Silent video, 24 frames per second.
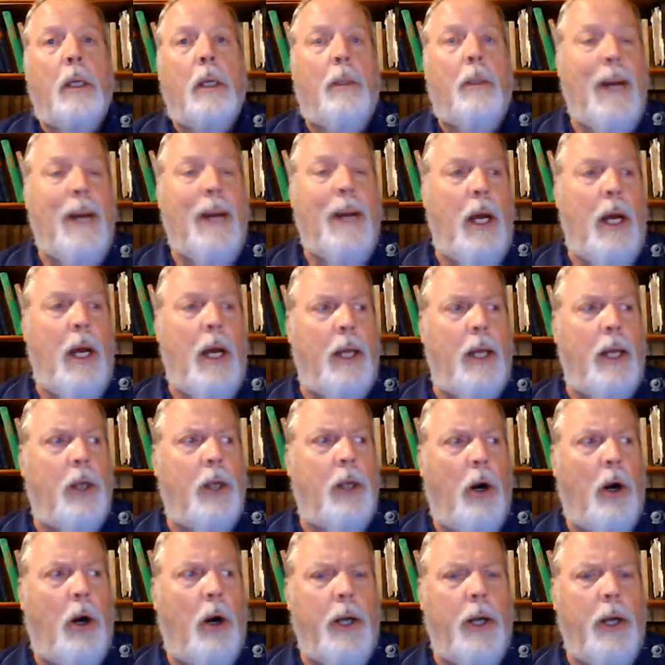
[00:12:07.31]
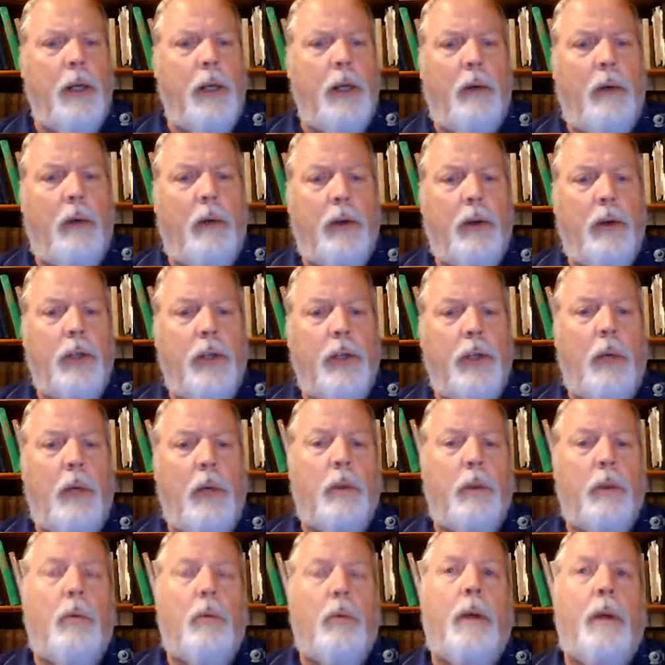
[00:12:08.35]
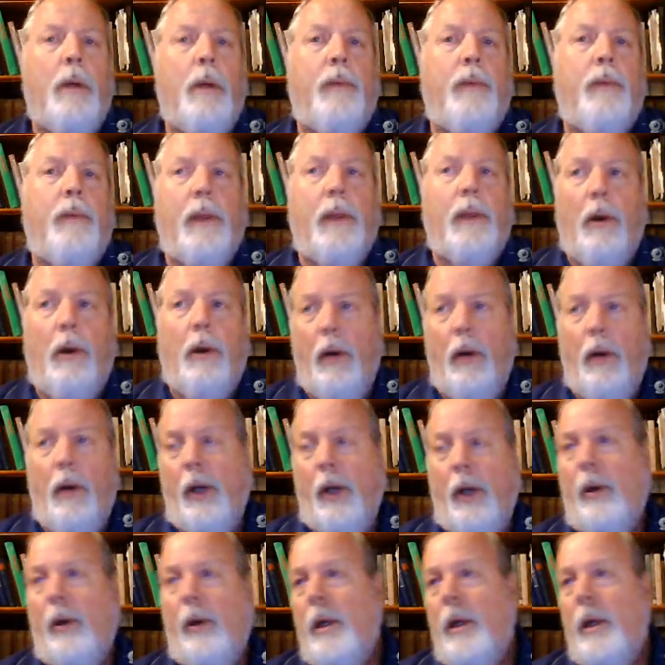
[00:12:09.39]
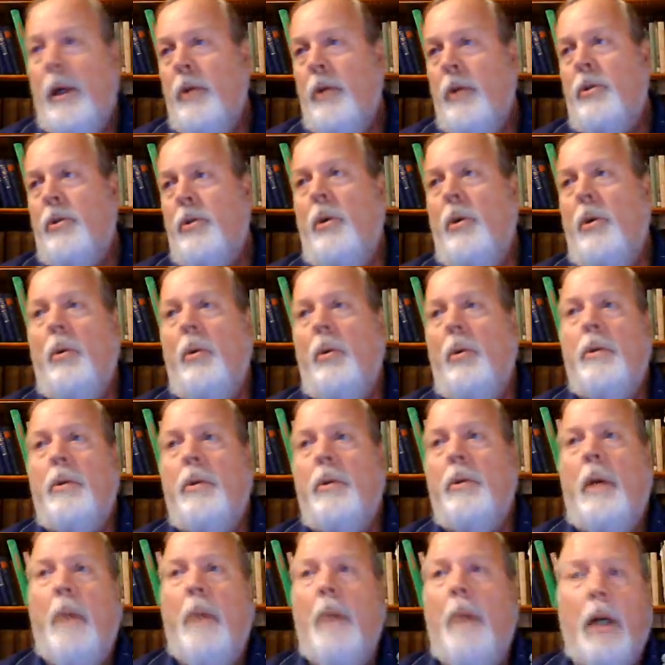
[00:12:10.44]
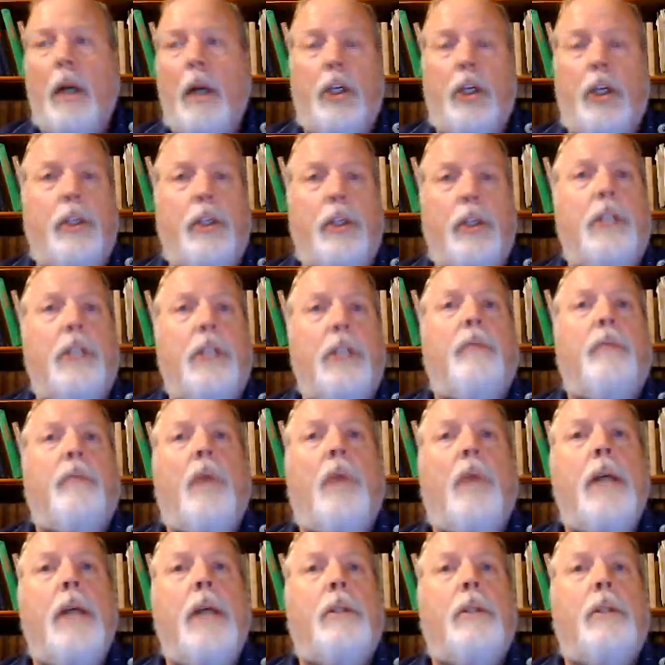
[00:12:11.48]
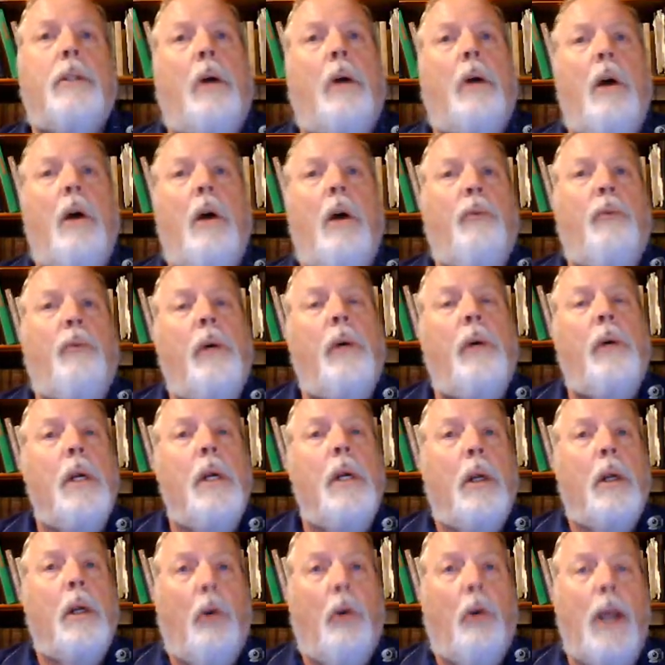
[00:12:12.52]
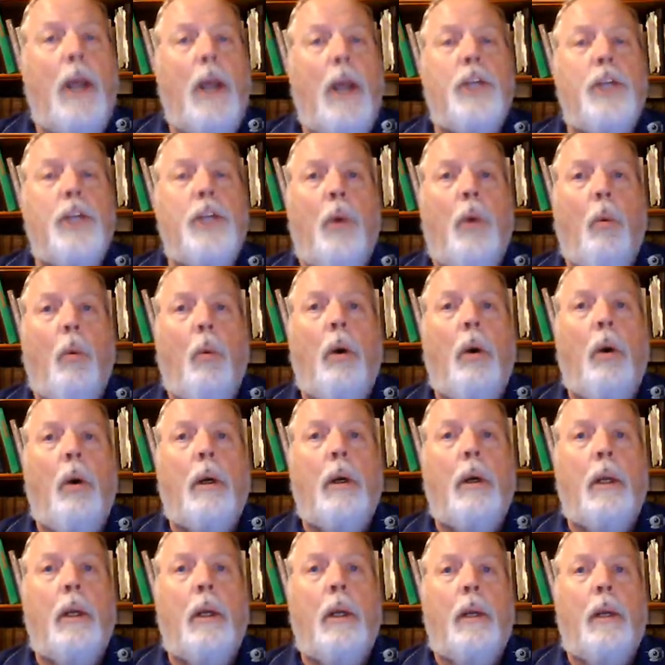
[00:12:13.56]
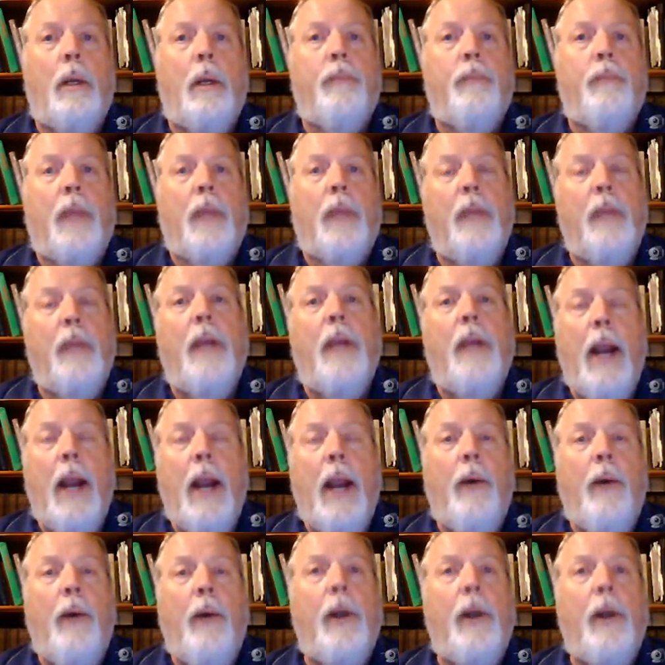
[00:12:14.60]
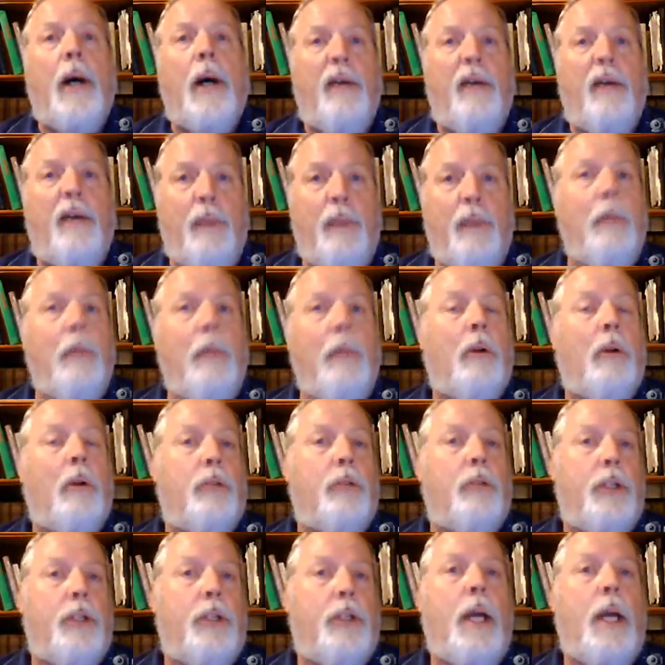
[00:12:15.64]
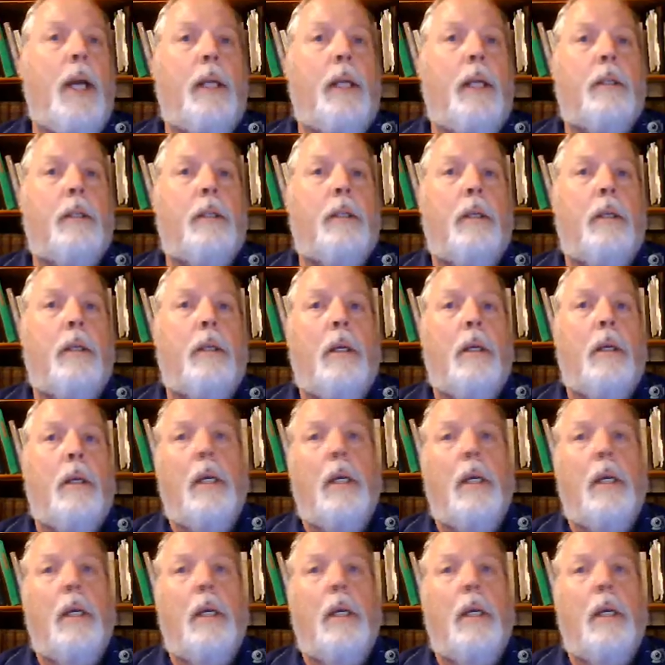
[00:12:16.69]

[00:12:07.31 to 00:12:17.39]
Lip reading: To my knowledge, Harding University was one of the earlier schools among churches of Christ to offer graduate work in the area of biblical studies.